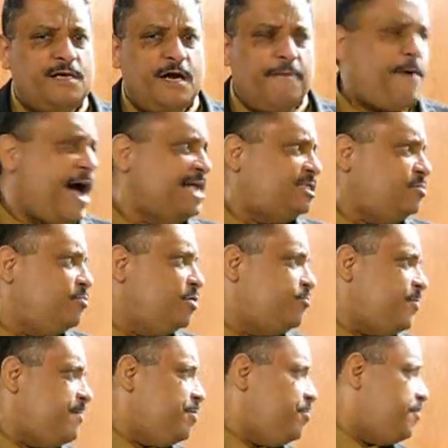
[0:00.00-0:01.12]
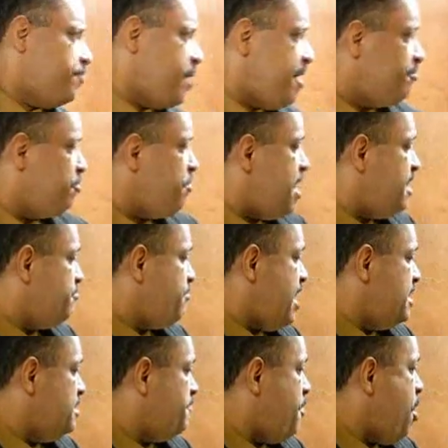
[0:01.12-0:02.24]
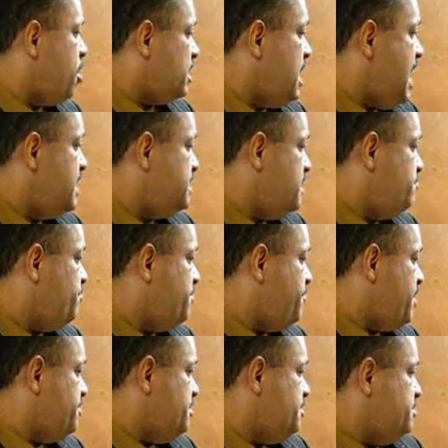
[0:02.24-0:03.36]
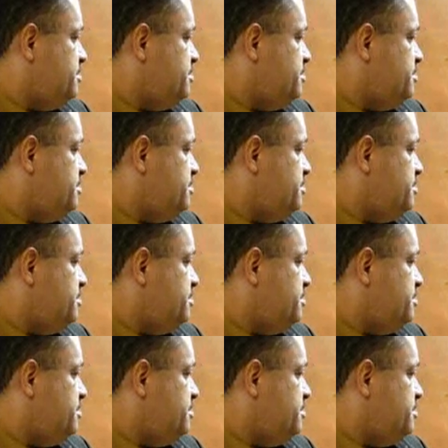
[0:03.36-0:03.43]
Apostle was with me. We prayed with one of them right in the parking lot, didn't we, brother?